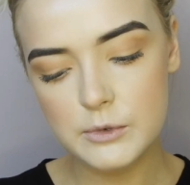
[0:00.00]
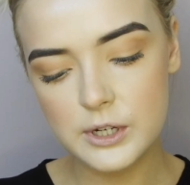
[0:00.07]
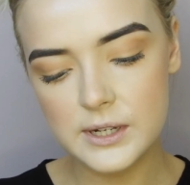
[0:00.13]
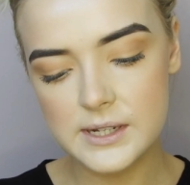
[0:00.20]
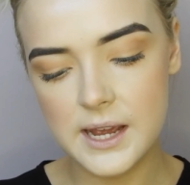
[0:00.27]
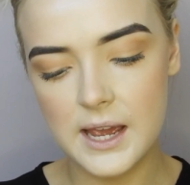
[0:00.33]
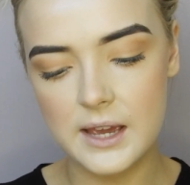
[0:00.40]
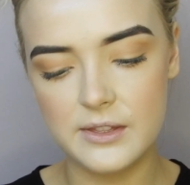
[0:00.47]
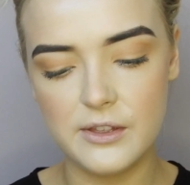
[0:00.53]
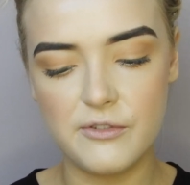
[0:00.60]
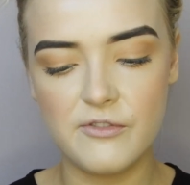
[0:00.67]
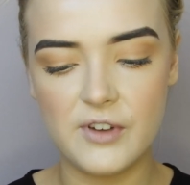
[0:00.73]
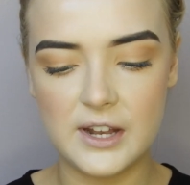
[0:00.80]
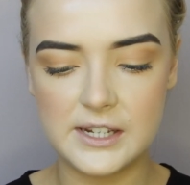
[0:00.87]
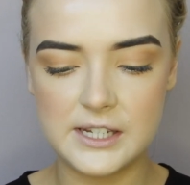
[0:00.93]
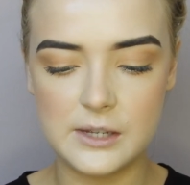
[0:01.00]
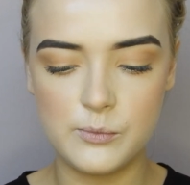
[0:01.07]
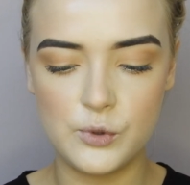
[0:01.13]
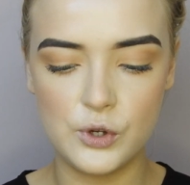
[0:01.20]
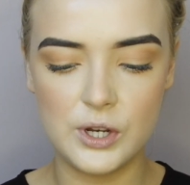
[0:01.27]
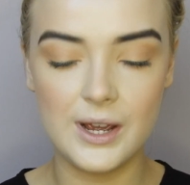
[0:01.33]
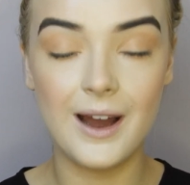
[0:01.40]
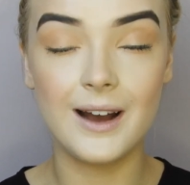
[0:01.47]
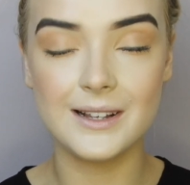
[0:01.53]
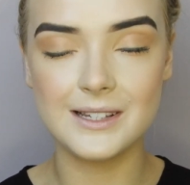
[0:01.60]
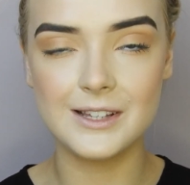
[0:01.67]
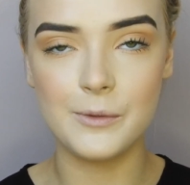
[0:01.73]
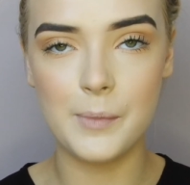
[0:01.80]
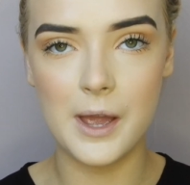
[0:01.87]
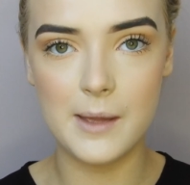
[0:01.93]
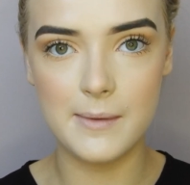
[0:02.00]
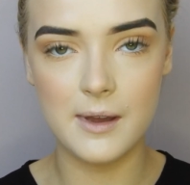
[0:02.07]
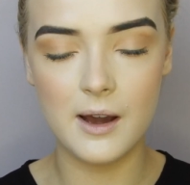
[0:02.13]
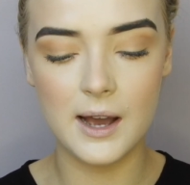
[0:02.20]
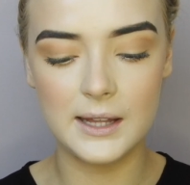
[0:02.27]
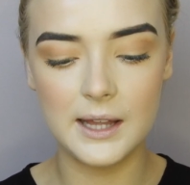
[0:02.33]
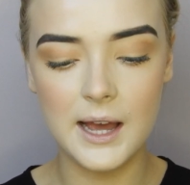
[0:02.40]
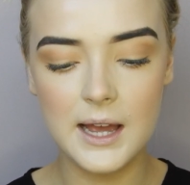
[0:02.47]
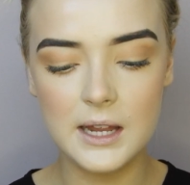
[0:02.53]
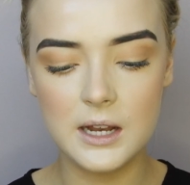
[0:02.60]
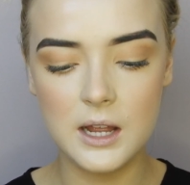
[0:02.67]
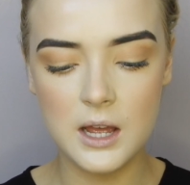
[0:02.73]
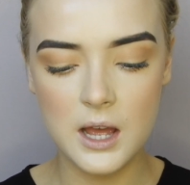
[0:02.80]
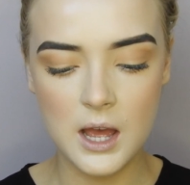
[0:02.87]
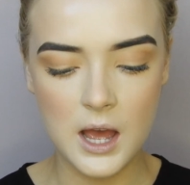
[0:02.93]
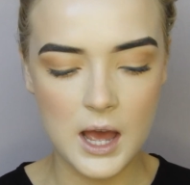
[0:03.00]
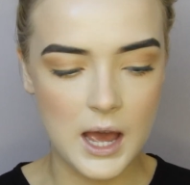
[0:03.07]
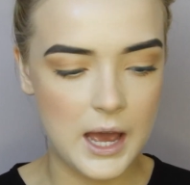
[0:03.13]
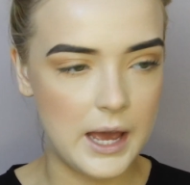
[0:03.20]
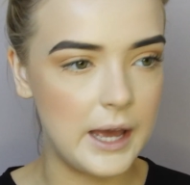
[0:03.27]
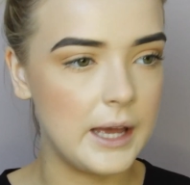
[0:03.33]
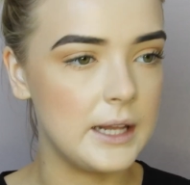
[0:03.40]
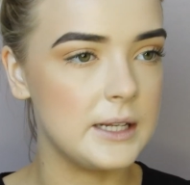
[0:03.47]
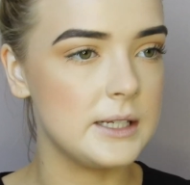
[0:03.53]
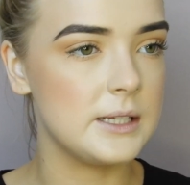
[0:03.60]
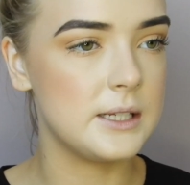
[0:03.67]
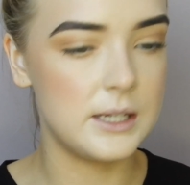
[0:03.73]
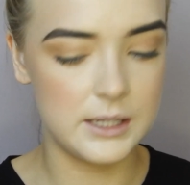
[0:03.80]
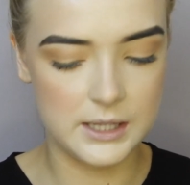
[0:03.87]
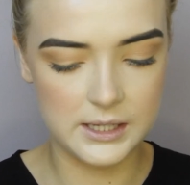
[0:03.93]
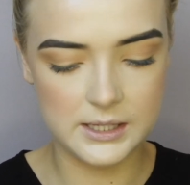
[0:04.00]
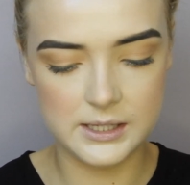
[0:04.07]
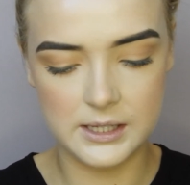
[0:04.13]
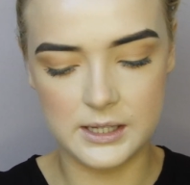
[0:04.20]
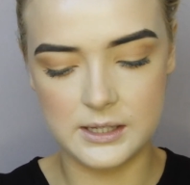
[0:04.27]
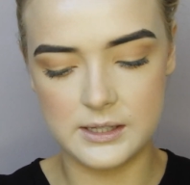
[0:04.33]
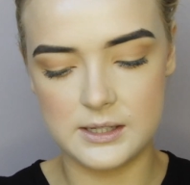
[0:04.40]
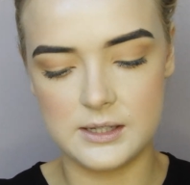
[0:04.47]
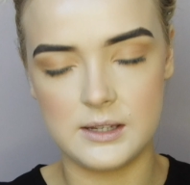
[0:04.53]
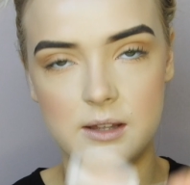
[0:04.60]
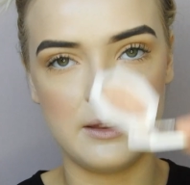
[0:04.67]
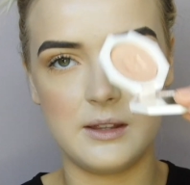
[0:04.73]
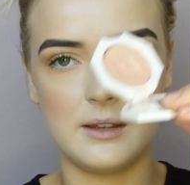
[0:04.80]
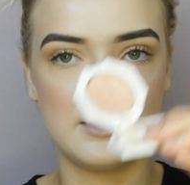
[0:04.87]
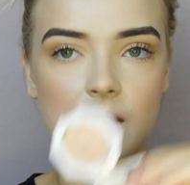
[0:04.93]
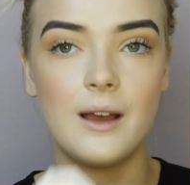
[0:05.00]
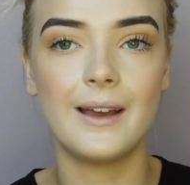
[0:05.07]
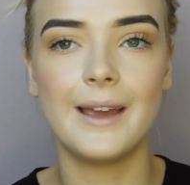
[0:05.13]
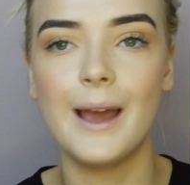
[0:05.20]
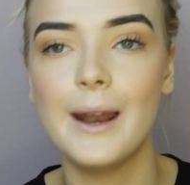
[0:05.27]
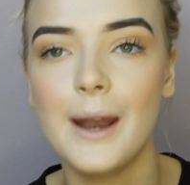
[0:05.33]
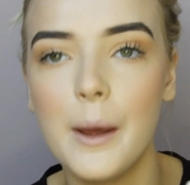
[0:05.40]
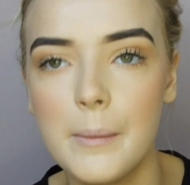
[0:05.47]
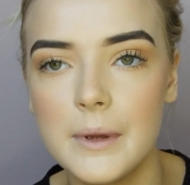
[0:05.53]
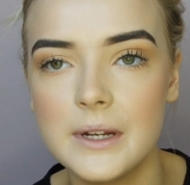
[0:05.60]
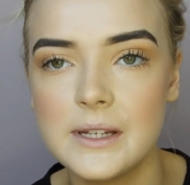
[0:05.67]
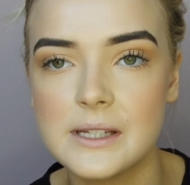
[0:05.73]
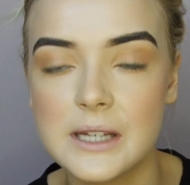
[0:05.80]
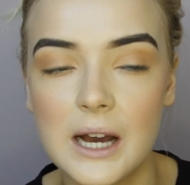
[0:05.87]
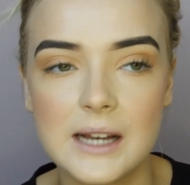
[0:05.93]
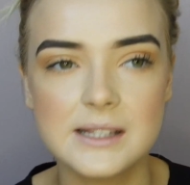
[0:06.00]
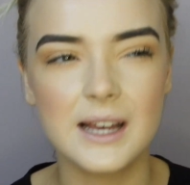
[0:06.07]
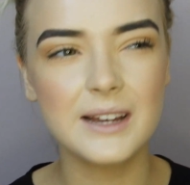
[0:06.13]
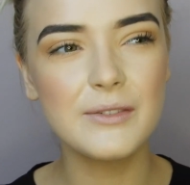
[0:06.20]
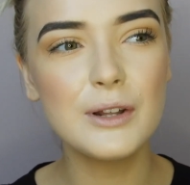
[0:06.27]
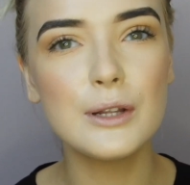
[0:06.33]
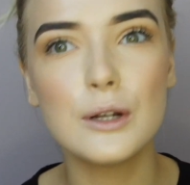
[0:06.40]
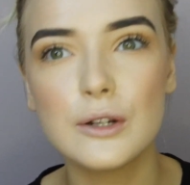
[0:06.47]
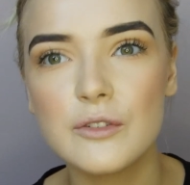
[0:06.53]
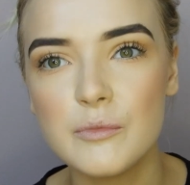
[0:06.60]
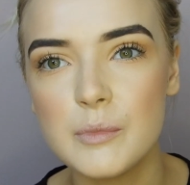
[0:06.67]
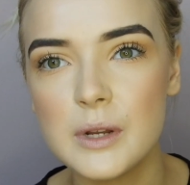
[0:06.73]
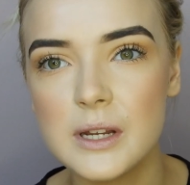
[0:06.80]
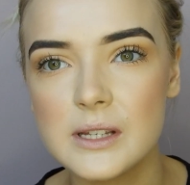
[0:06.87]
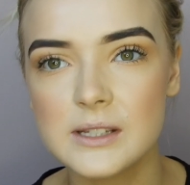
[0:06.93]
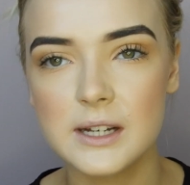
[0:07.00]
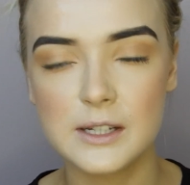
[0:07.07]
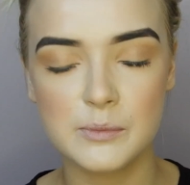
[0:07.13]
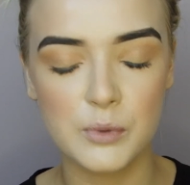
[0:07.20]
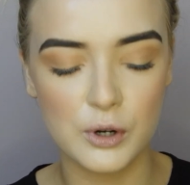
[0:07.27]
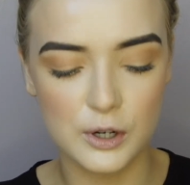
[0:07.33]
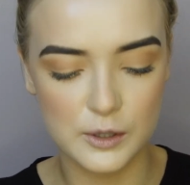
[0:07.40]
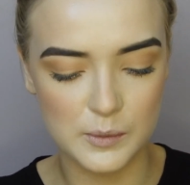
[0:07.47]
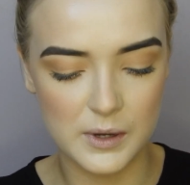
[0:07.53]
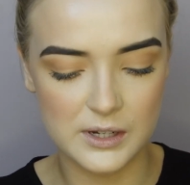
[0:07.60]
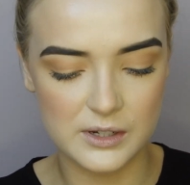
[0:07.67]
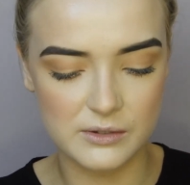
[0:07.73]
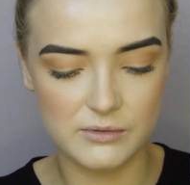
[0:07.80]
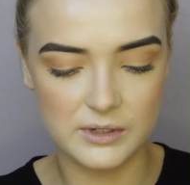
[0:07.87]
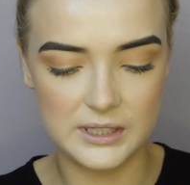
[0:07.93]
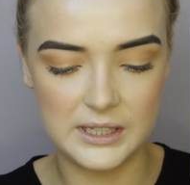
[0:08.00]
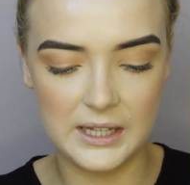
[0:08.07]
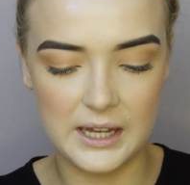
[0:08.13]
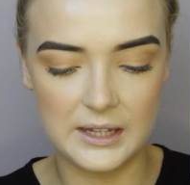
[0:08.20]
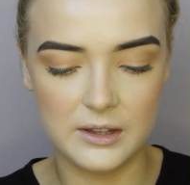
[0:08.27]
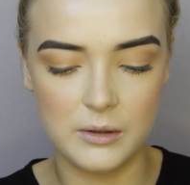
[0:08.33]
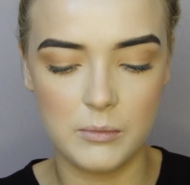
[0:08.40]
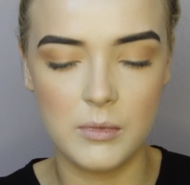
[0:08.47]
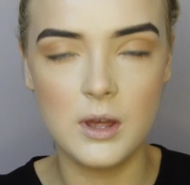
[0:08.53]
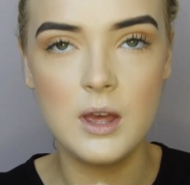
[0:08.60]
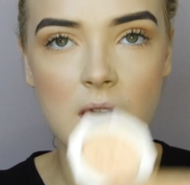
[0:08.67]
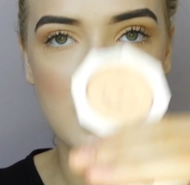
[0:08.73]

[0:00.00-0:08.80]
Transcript: Today I'm going to take the Fenty Beauty Hustler Baby Highlight, and this is again a mini size. I have a lot of mini size products, but I just really like